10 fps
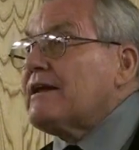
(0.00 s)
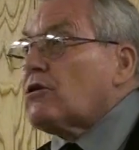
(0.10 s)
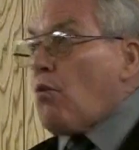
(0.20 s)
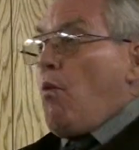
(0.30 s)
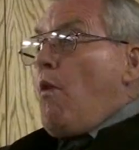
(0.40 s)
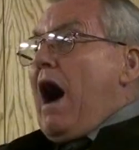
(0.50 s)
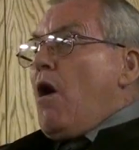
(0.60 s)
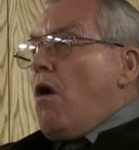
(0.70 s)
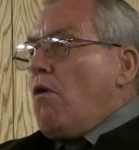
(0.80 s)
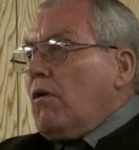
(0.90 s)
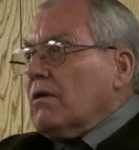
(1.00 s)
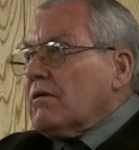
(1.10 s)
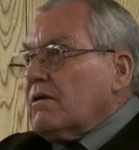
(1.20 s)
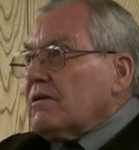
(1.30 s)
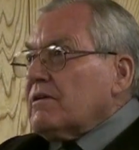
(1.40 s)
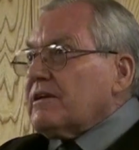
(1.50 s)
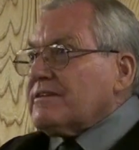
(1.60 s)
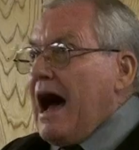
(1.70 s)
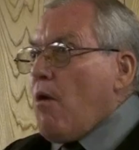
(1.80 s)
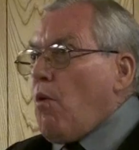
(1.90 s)
He goes, whoa, it's
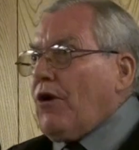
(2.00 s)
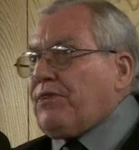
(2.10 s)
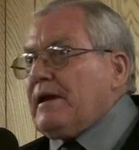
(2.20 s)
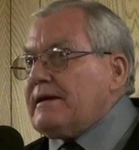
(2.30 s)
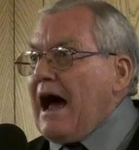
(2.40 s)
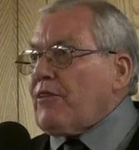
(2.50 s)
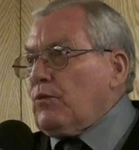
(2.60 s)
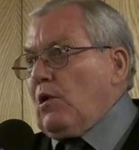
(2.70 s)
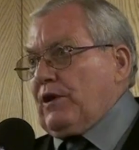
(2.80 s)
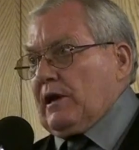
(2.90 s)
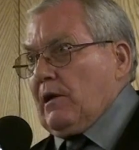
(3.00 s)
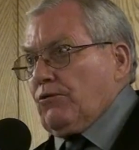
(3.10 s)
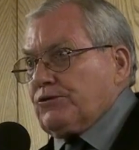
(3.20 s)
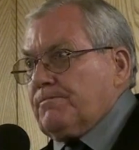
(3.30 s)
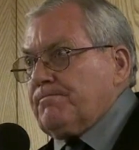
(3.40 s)
not worth it, and down the road he goes.